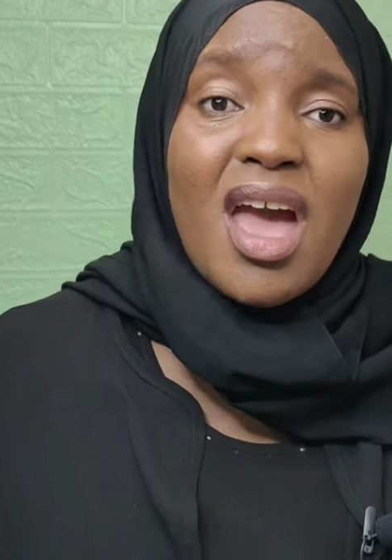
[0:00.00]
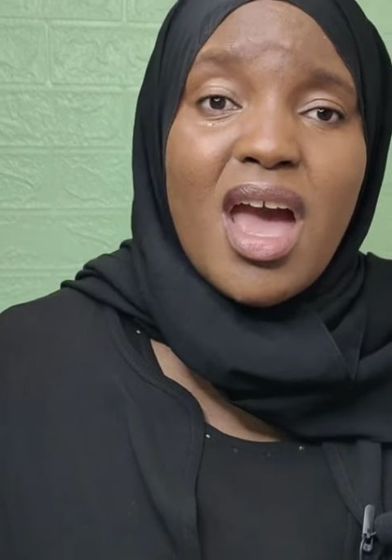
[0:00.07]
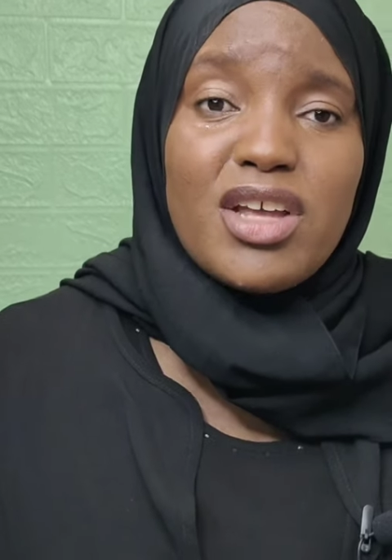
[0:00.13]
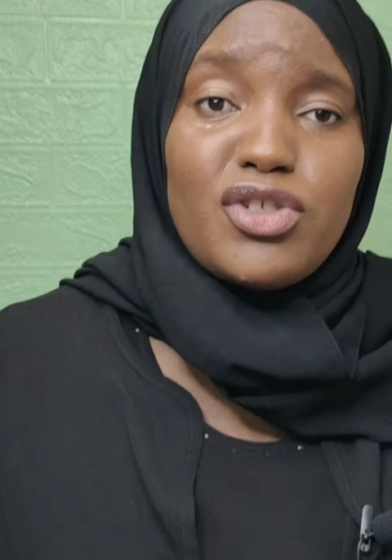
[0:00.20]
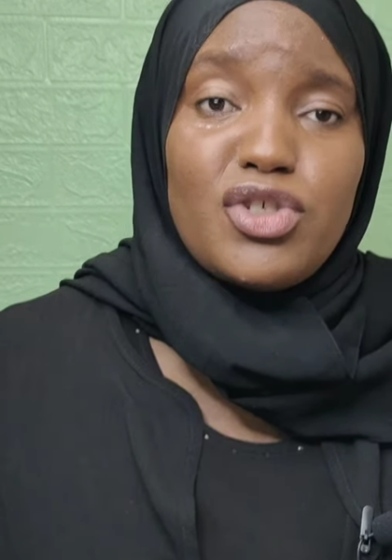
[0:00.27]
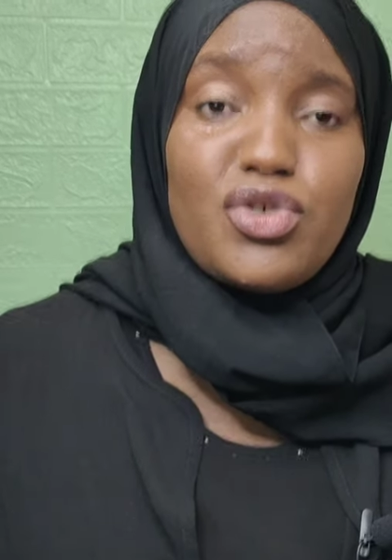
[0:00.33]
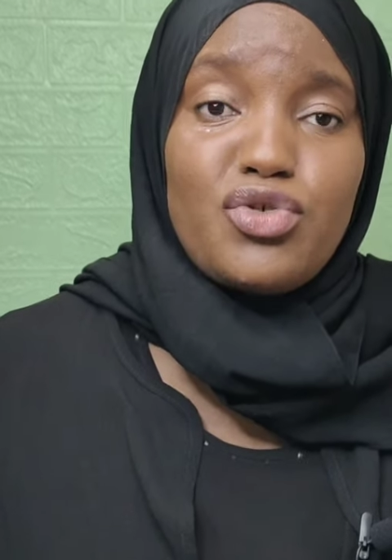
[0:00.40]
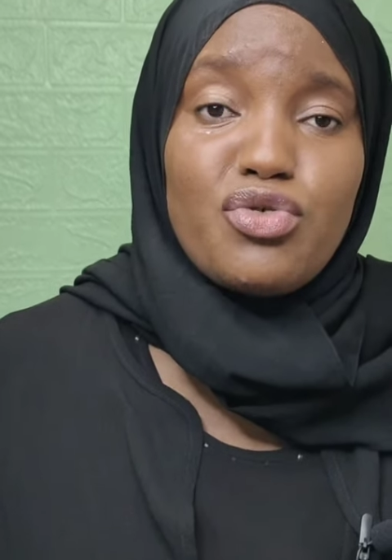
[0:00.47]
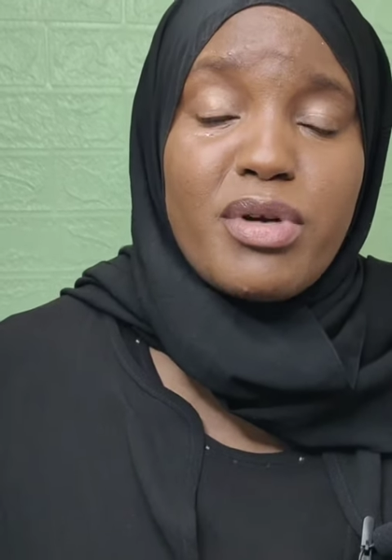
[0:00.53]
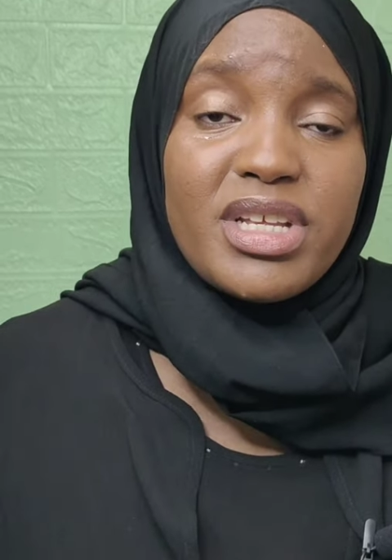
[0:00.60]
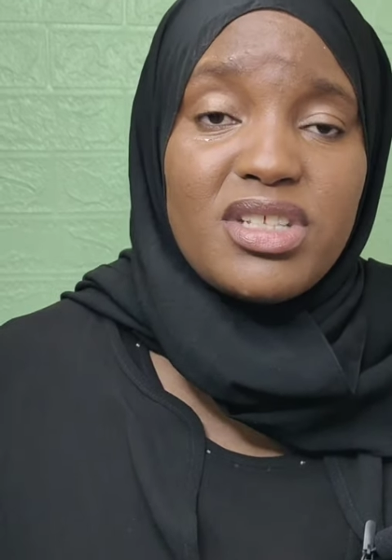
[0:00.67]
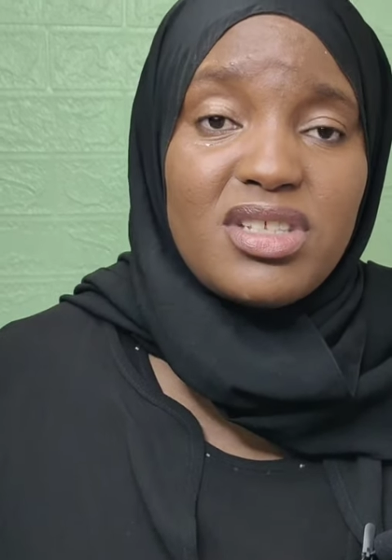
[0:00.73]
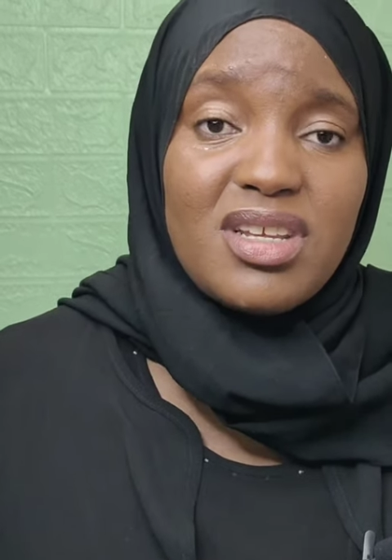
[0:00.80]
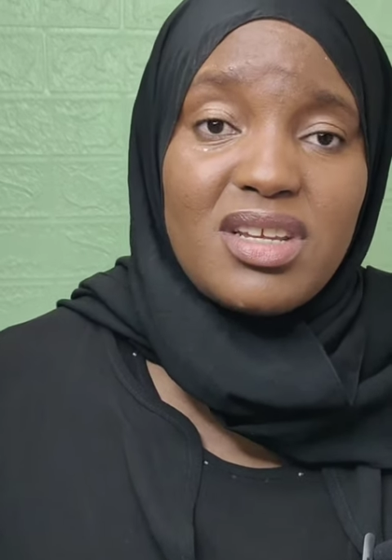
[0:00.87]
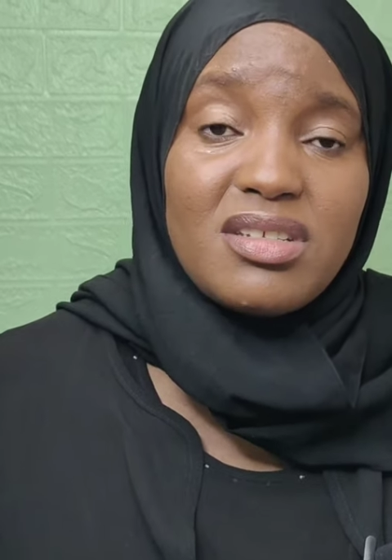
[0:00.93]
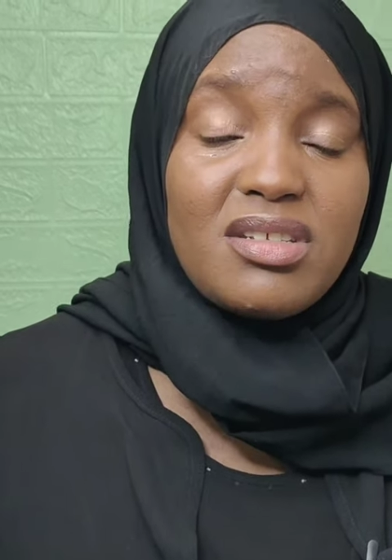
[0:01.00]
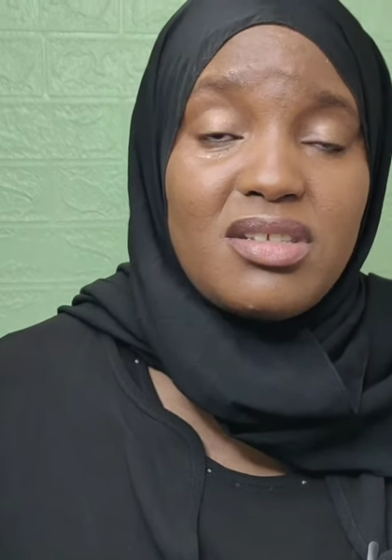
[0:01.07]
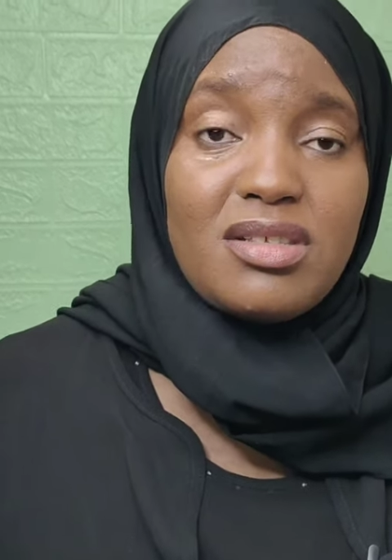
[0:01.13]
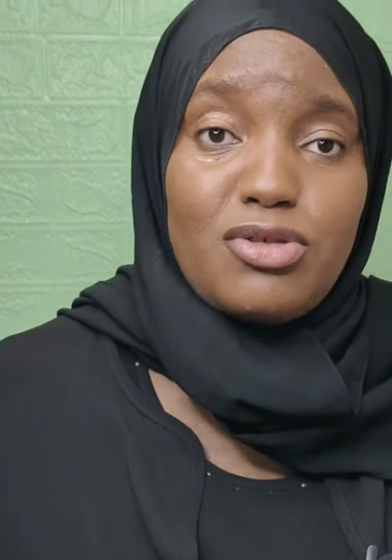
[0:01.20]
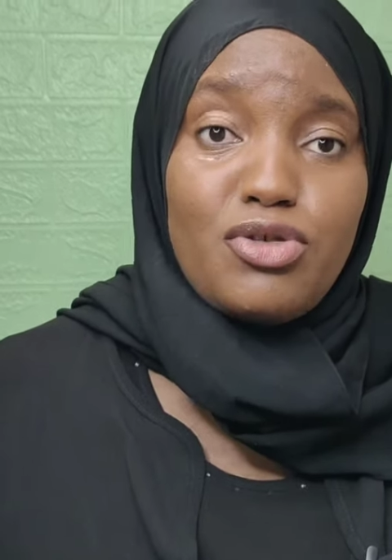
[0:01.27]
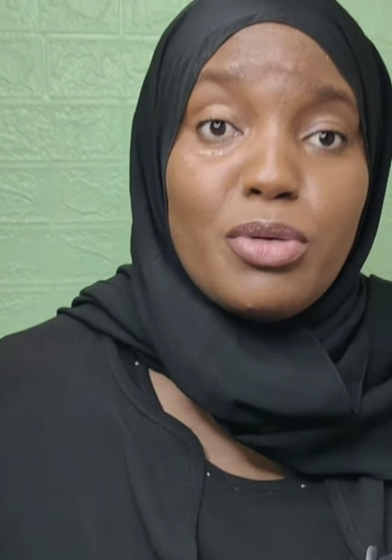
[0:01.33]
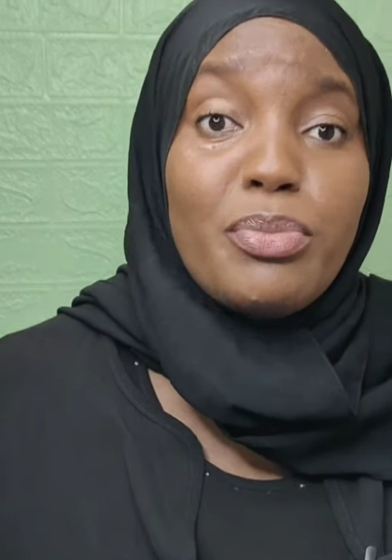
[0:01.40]
and
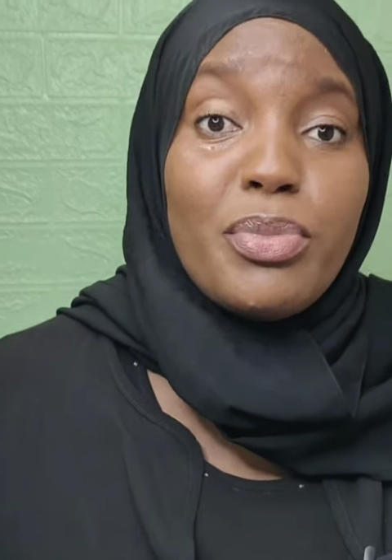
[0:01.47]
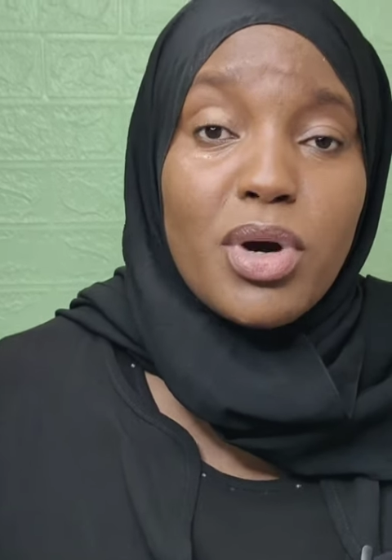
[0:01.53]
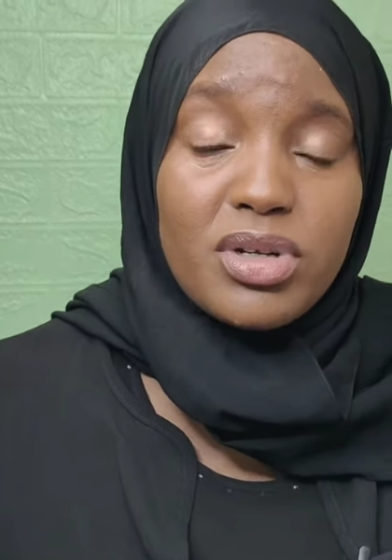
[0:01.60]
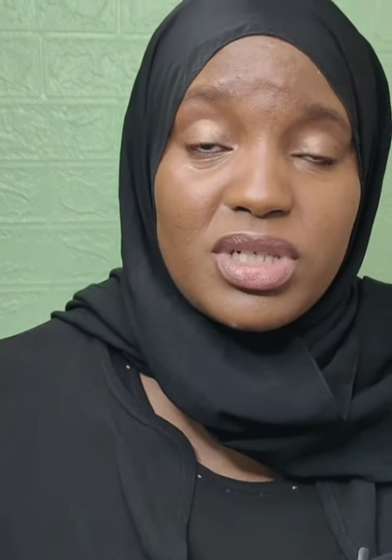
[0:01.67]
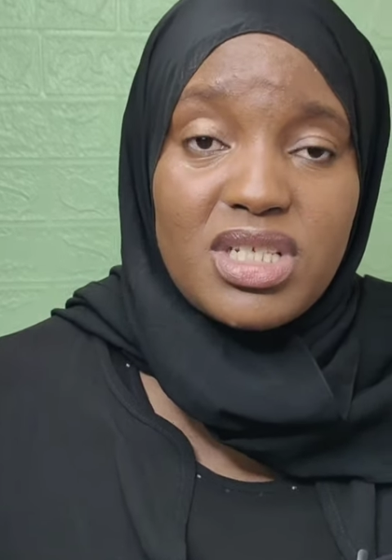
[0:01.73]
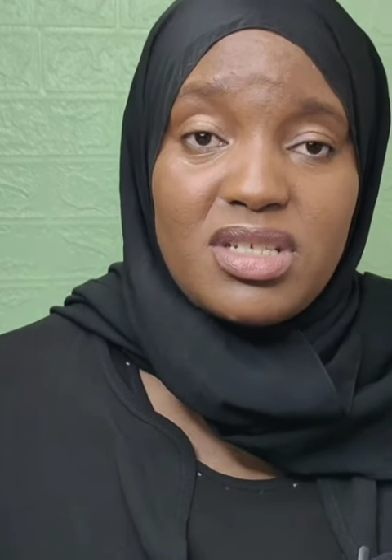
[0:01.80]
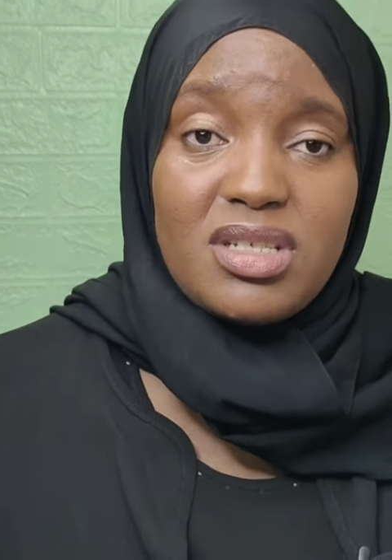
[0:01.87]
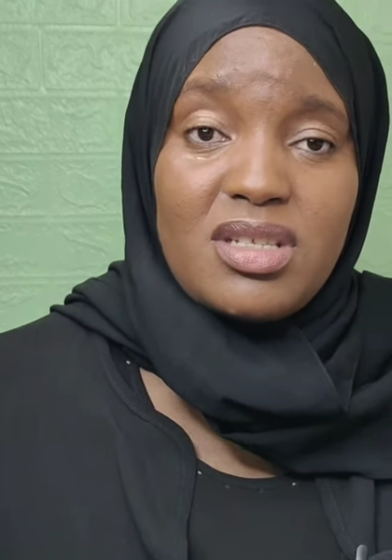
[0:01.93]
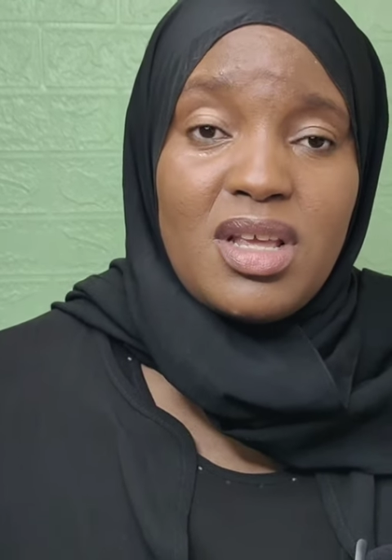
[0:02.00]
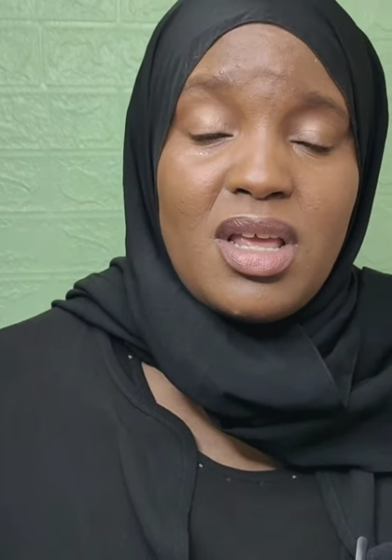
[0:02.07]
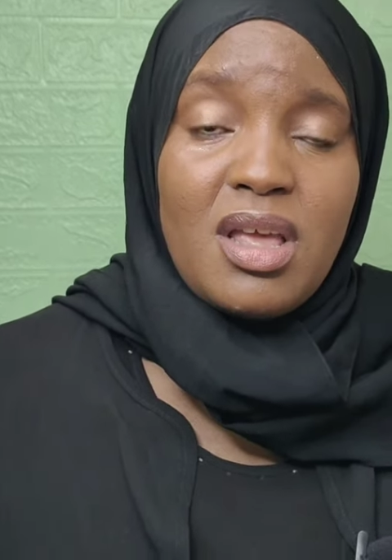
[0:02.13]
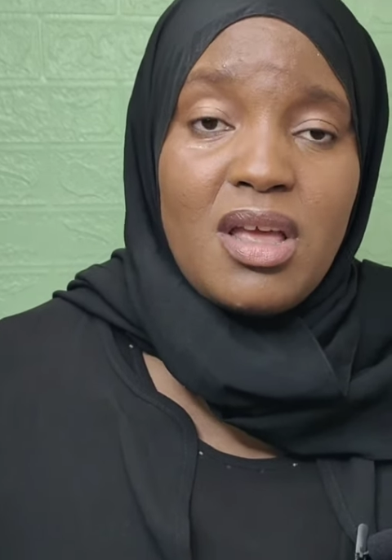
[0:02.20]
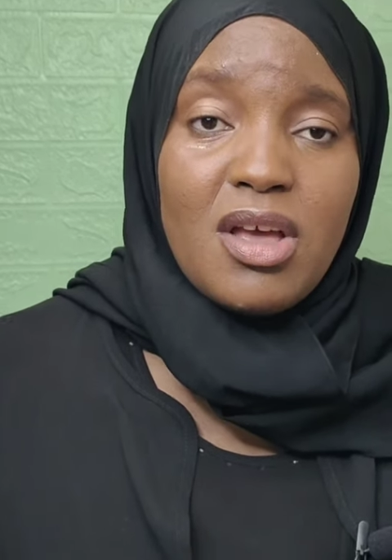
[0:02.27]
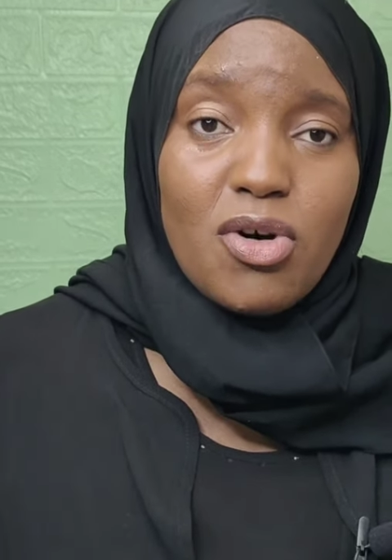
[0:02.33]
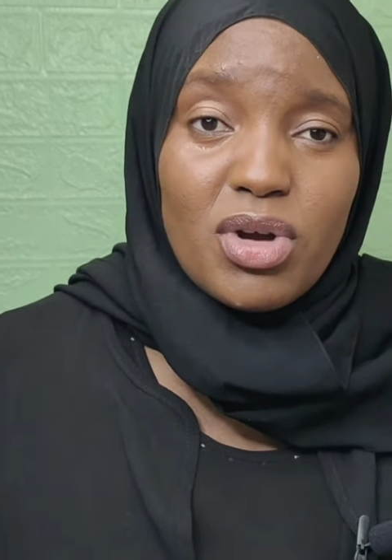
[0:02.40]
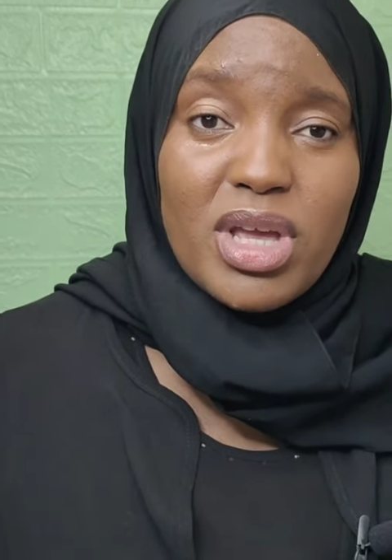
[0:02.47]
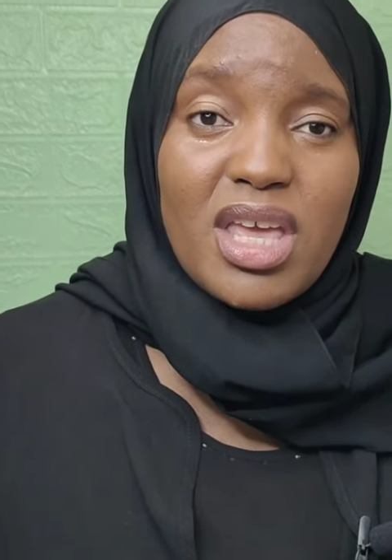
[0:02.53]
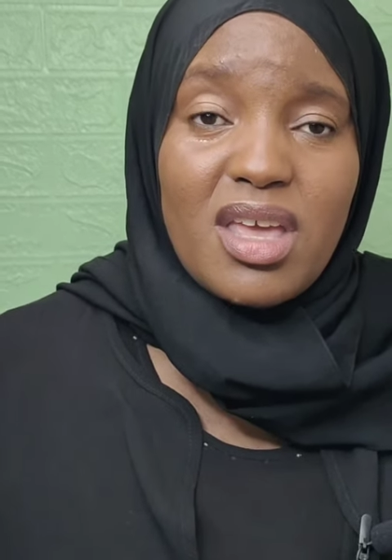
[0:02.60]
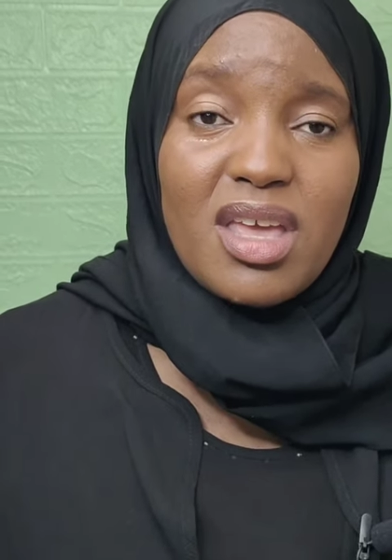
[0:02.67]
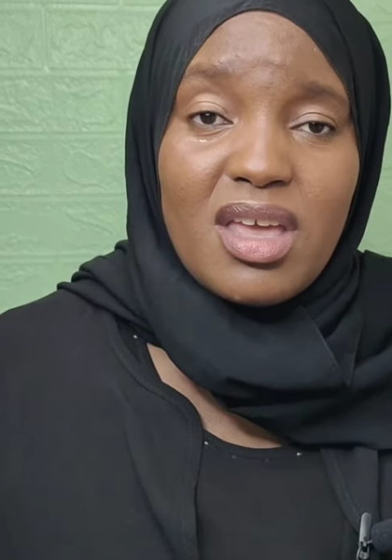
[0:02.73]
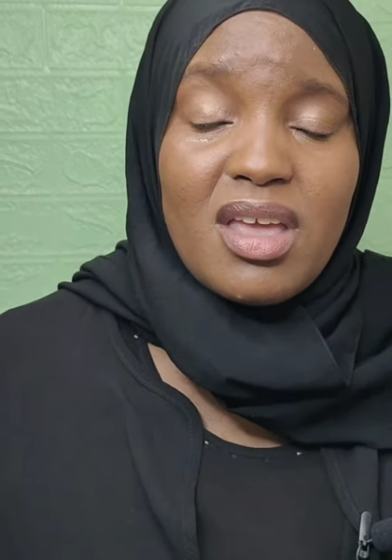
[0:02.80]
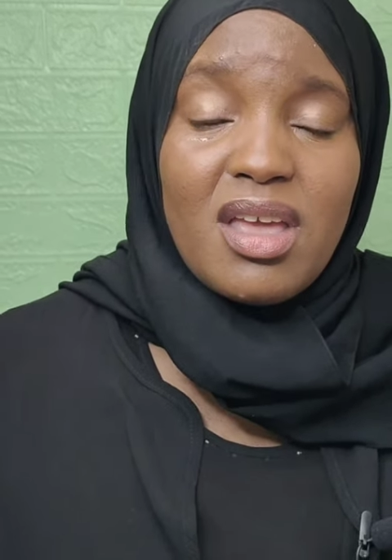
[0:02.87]
strengthens your bodies,
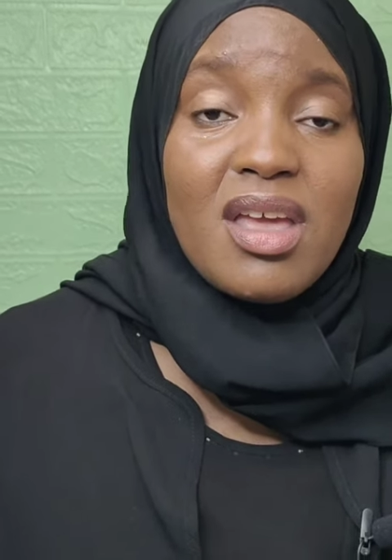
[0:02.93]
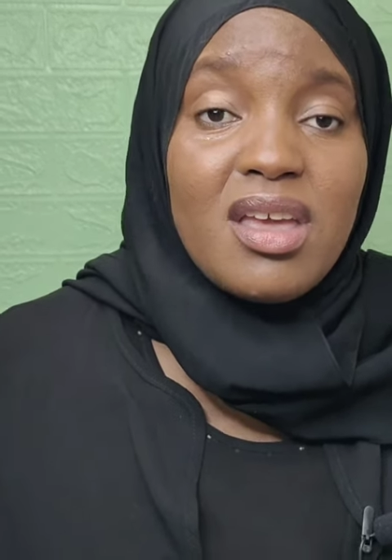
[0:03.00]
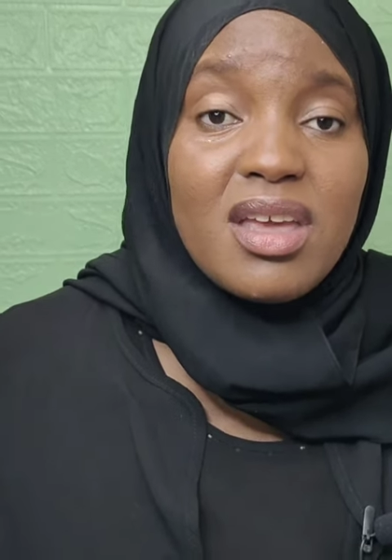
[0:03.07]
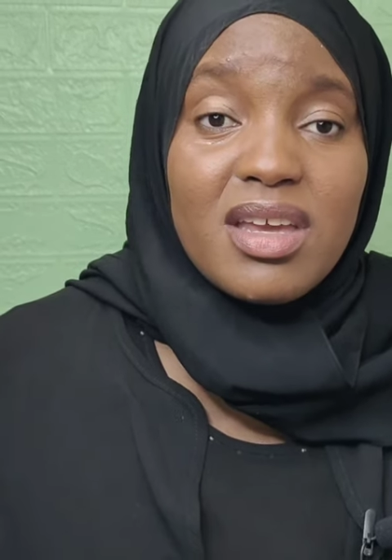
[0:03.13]
okay?